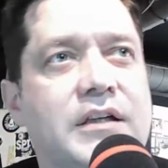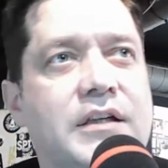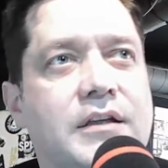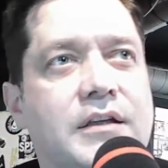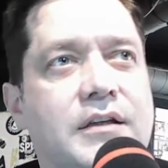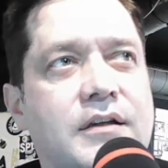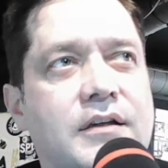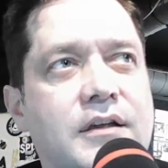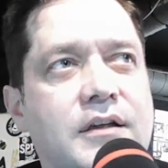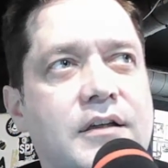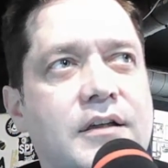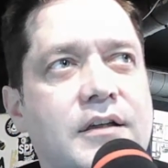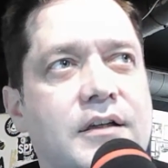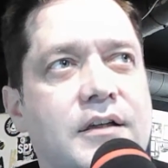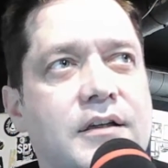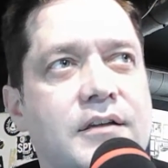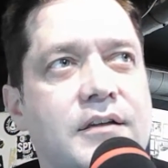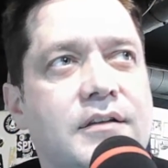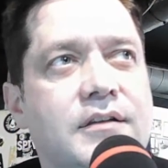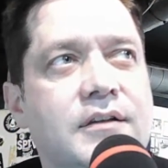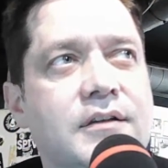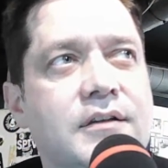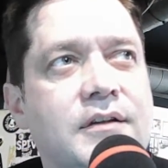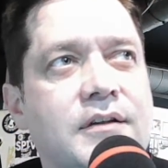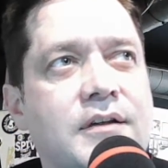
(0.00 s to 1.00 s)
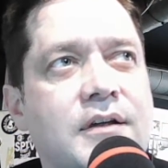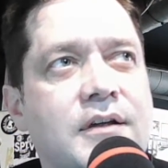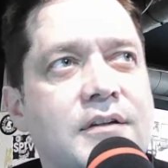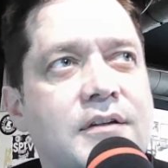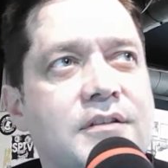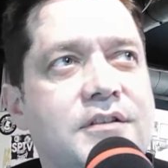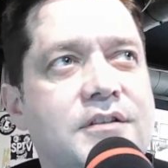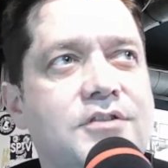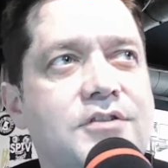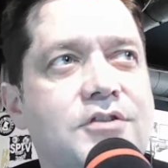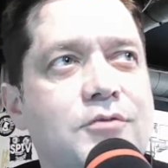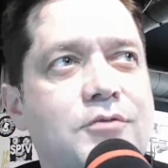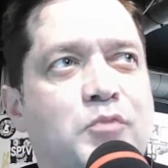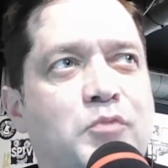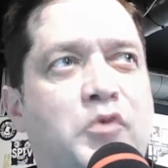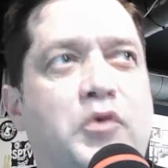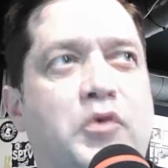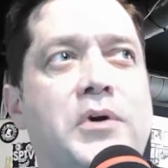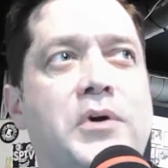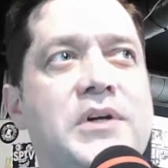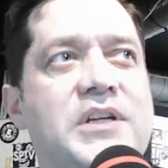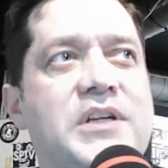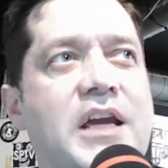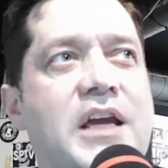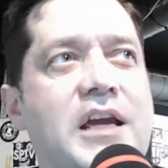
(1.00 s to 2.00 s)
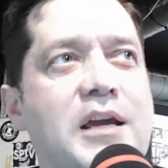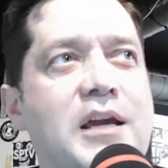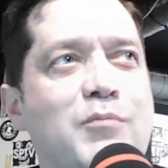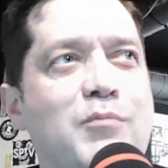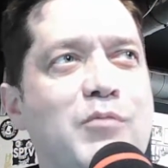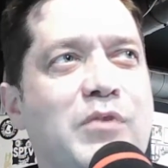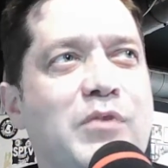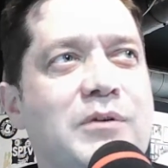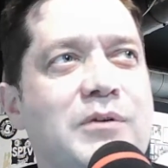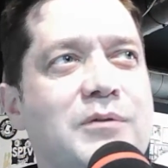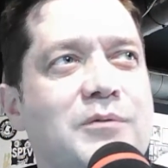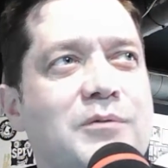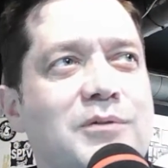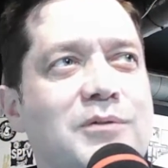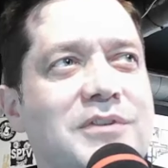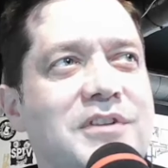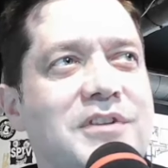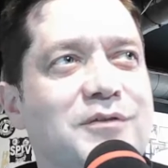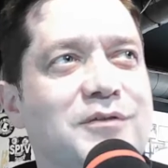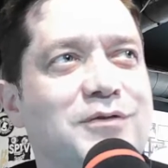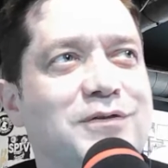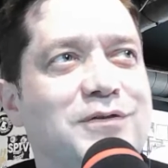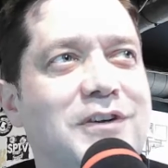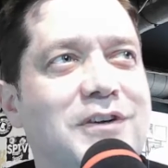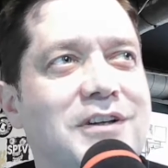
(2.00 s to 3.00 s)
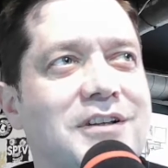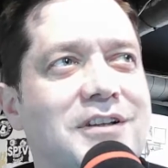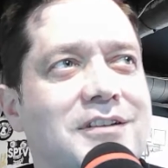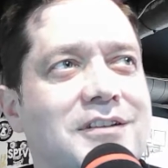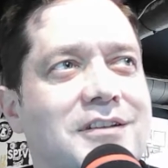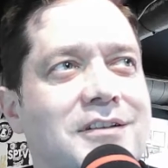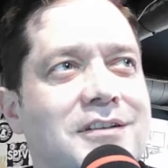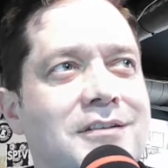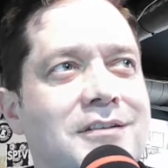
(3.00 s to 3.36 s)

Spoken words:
God. Did you pregame? What the fuck?